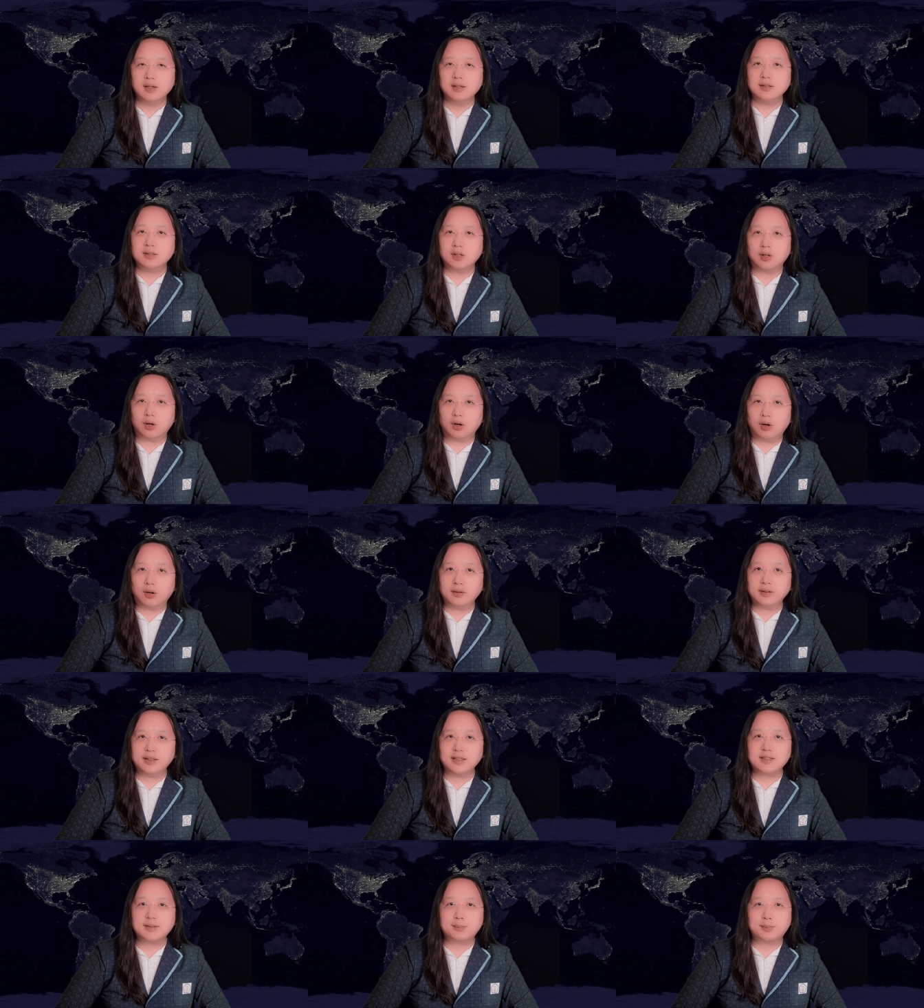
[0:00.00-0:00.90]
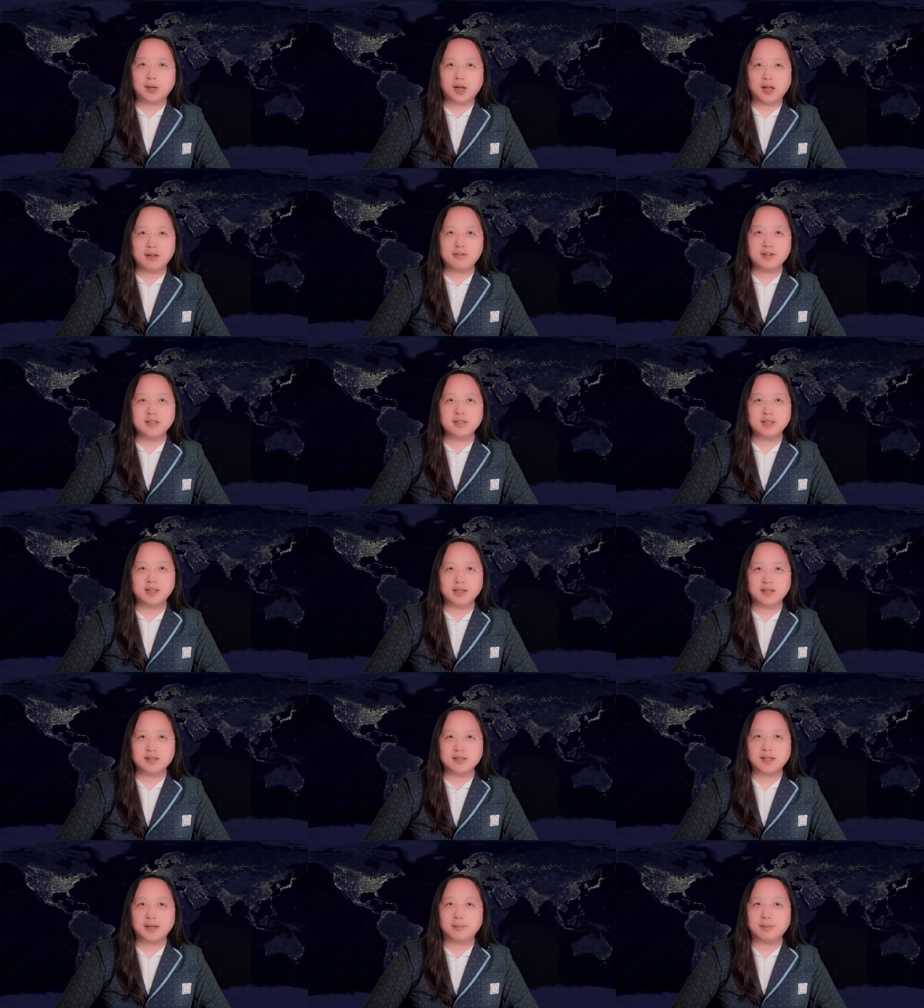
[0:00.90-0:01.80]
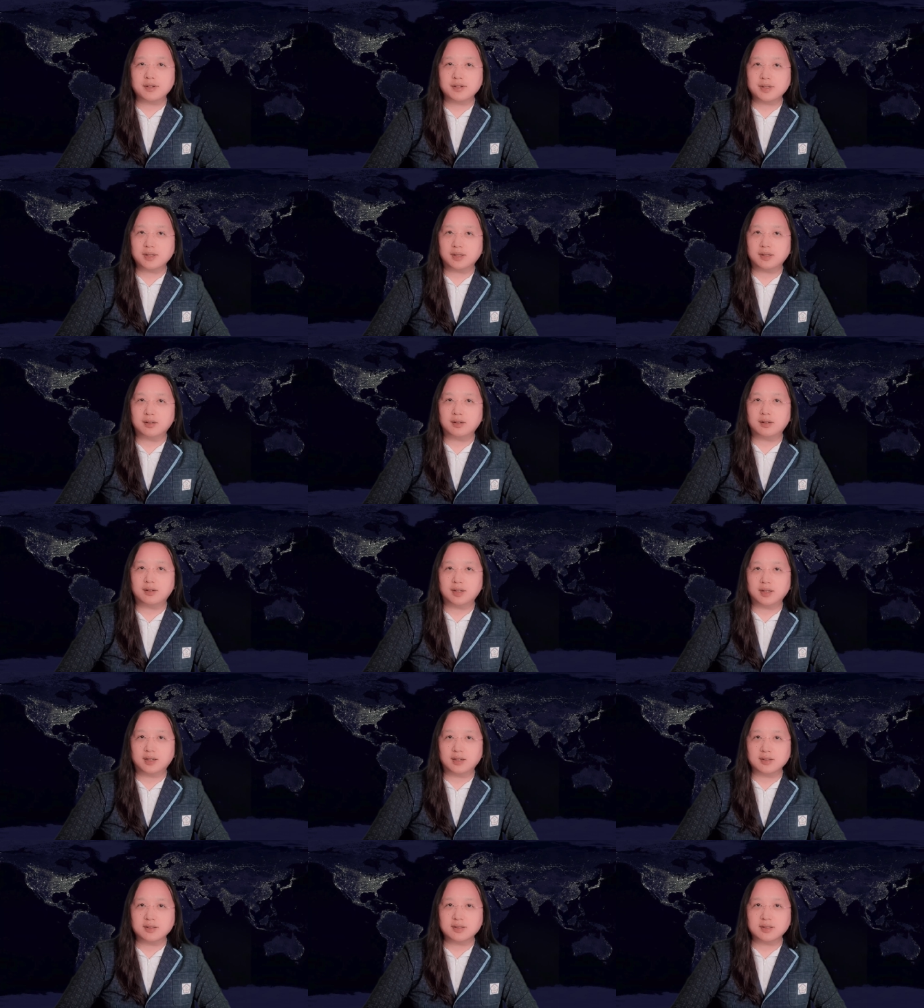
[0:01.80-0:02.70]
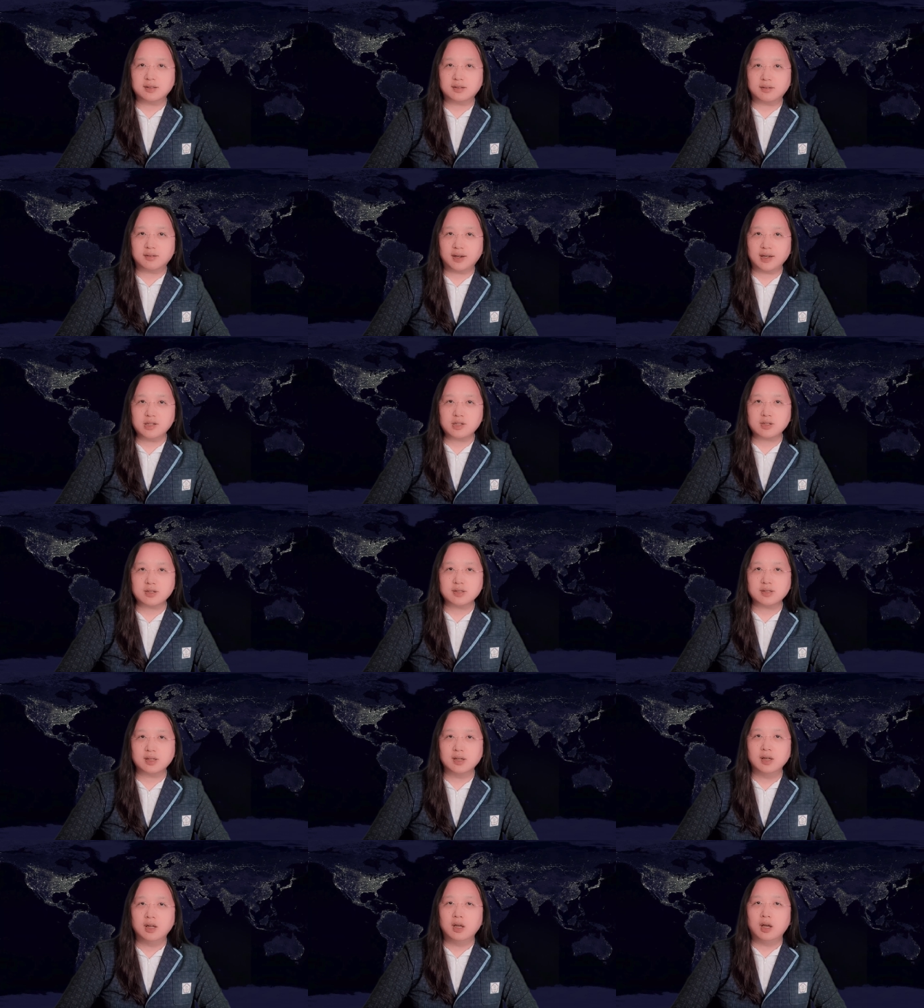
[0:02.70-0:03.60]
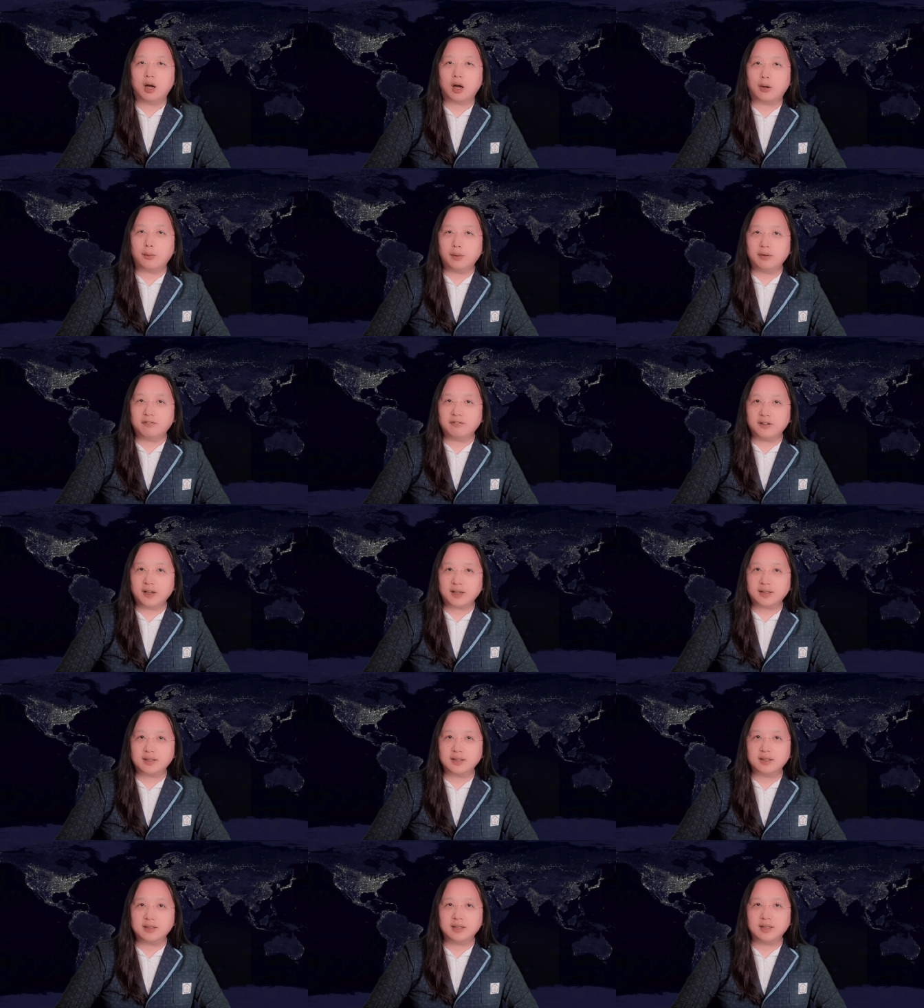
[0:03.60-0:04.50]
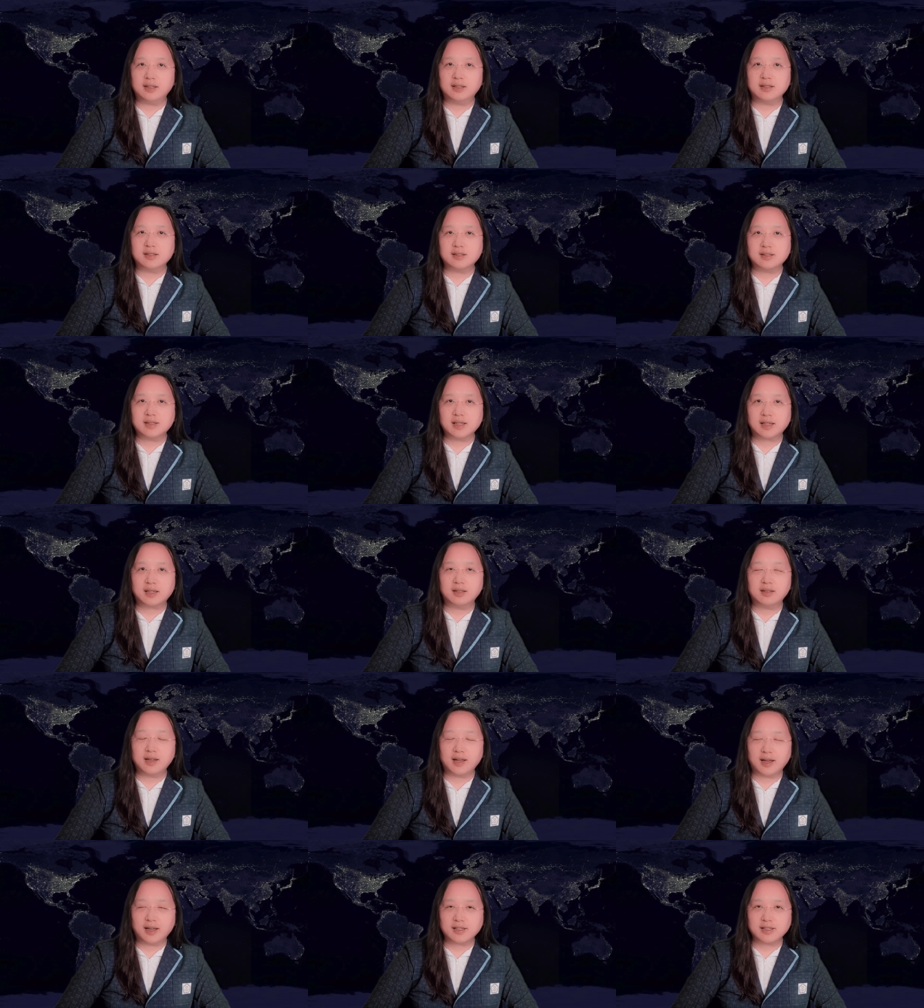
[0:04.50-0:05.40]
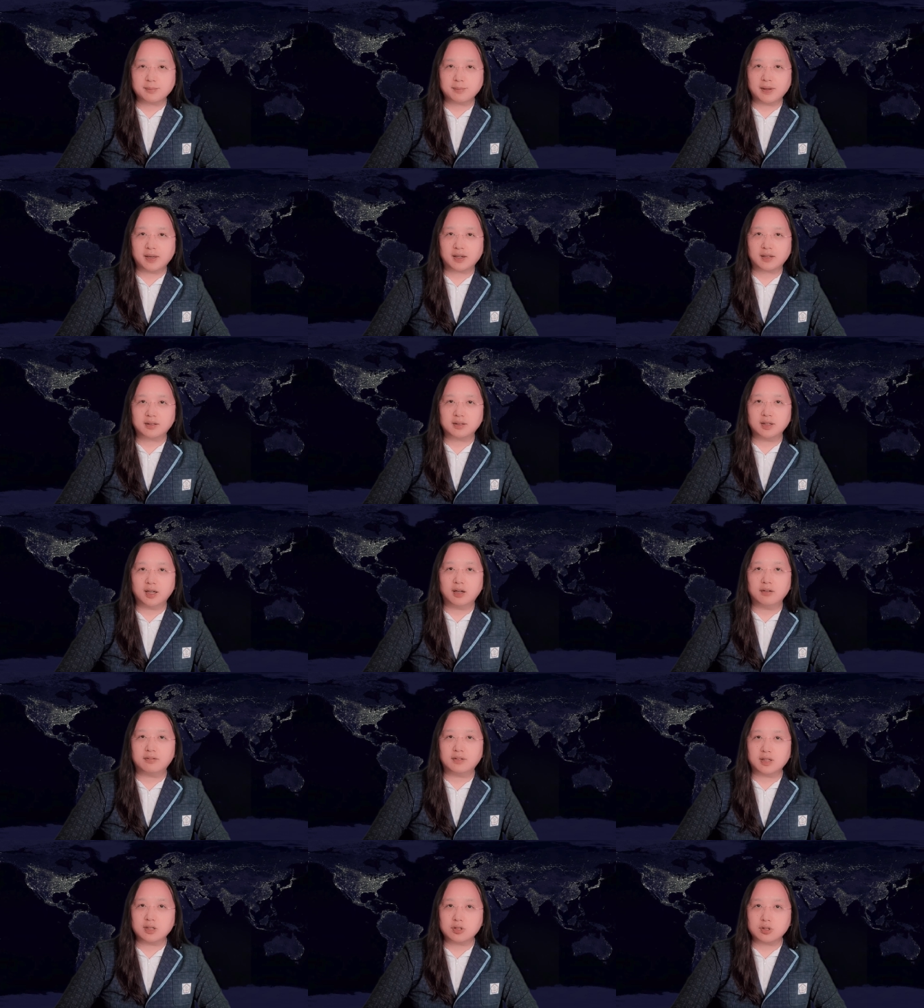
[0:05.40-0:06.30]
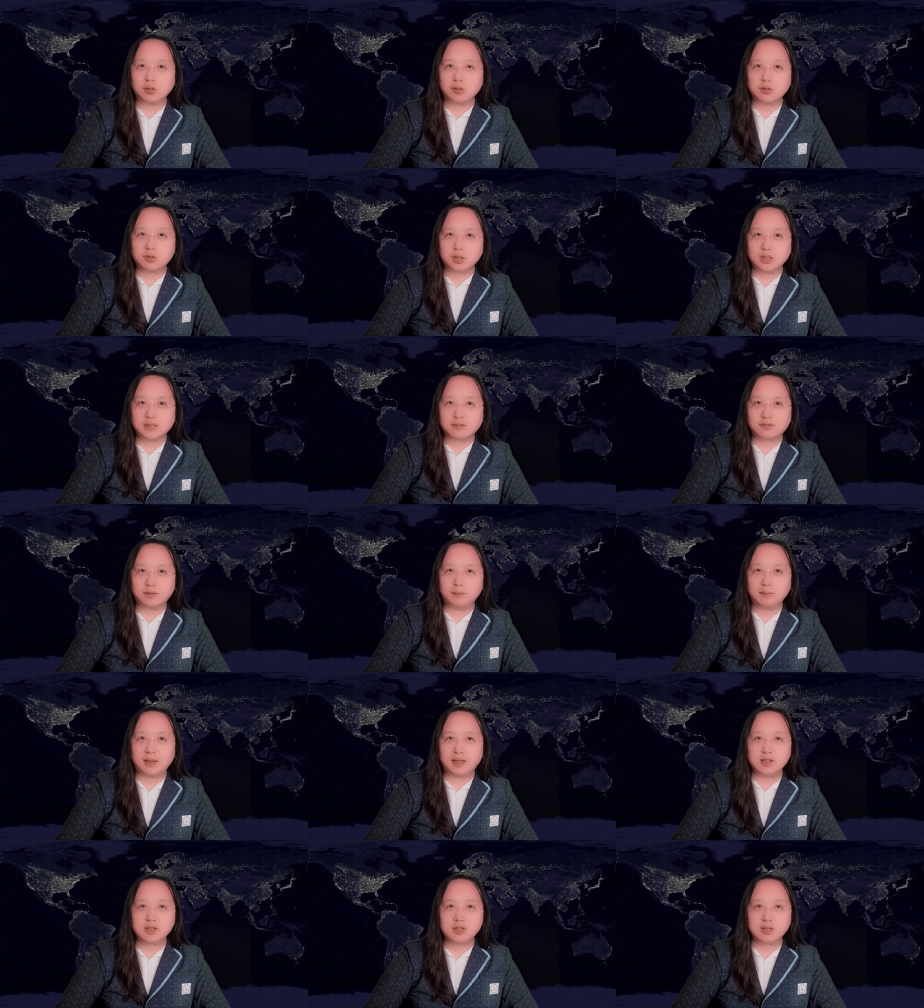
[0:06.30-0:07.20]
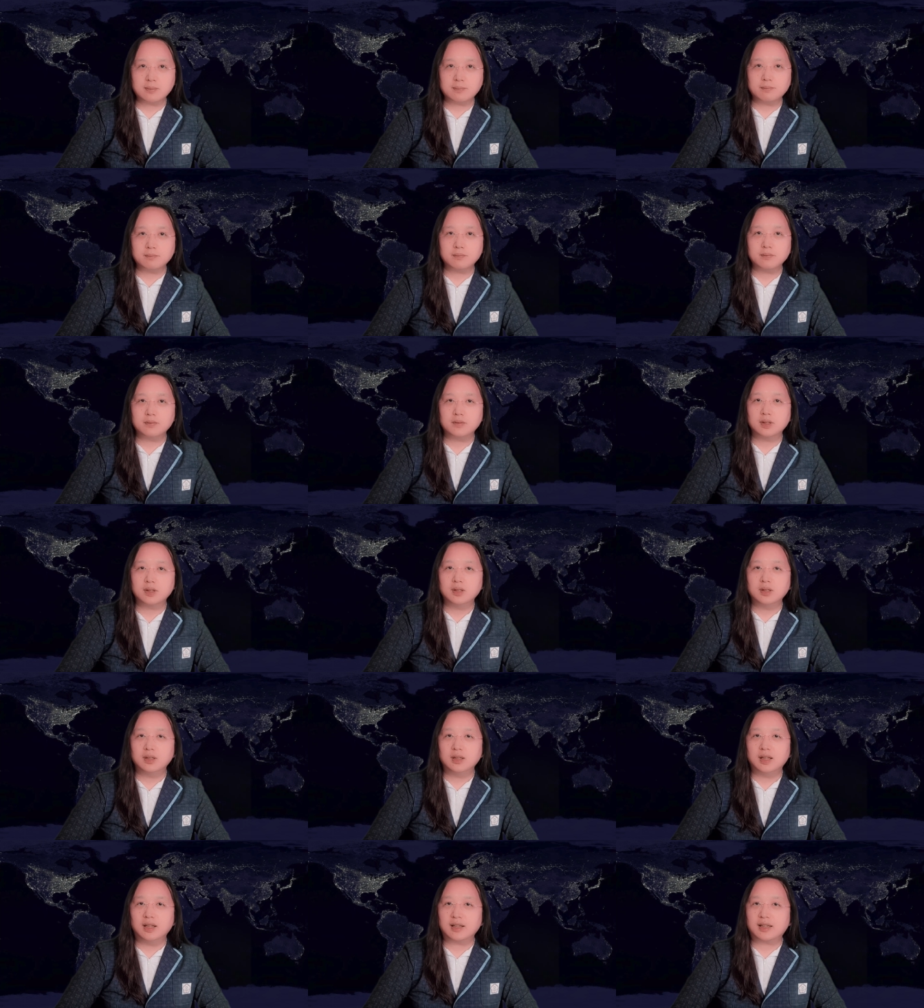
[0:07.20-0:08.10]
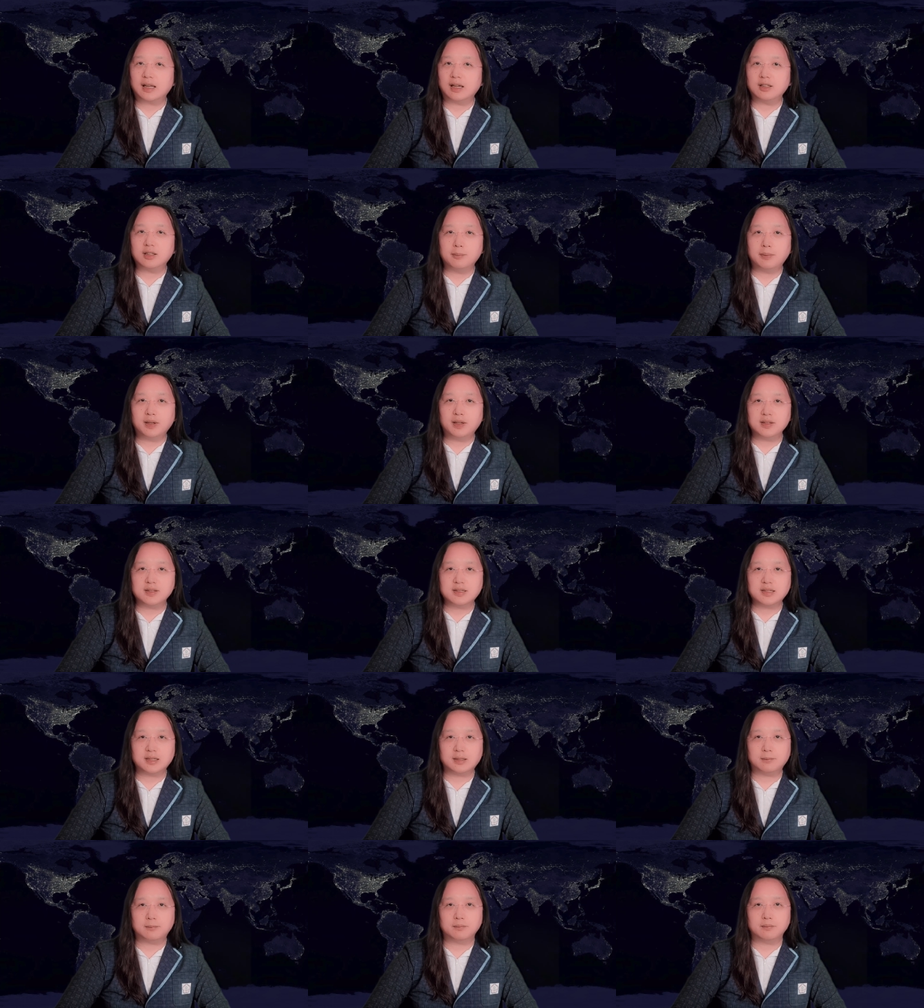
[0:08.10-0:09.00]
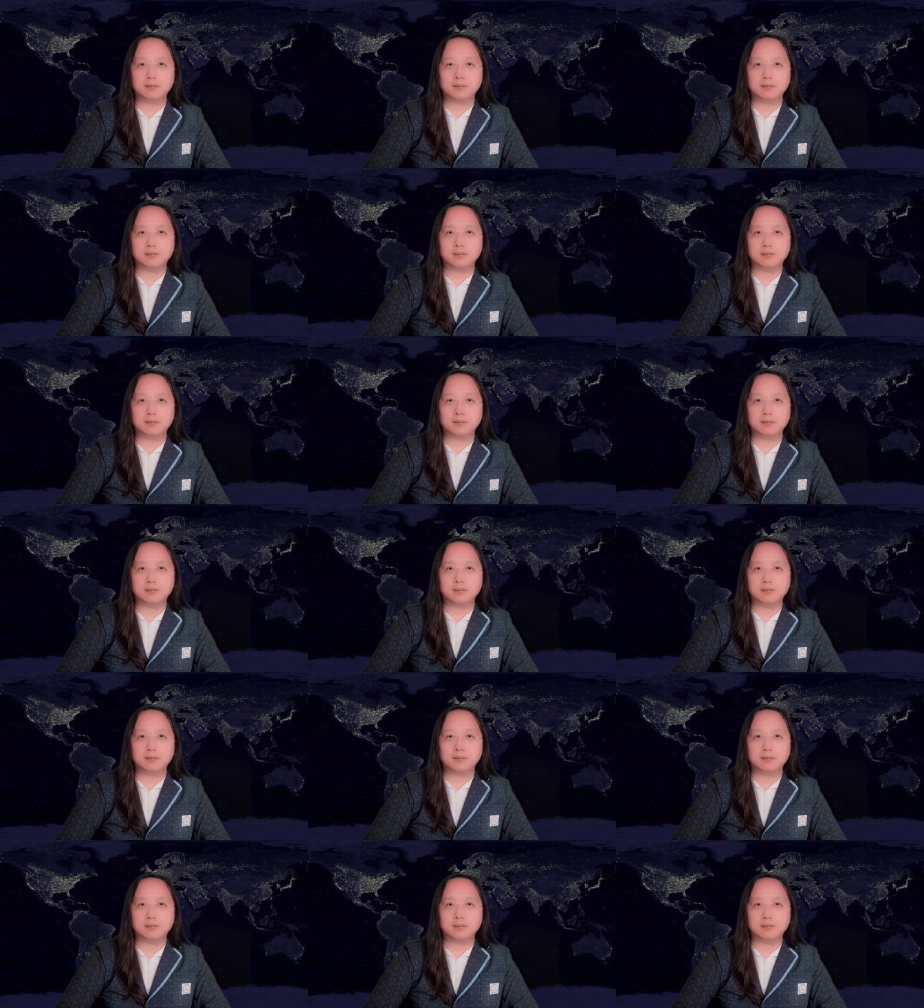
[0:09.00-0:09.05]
So all these privacy and cybersecurity considerations are reflected in the second aspect of digital transformation, accountability.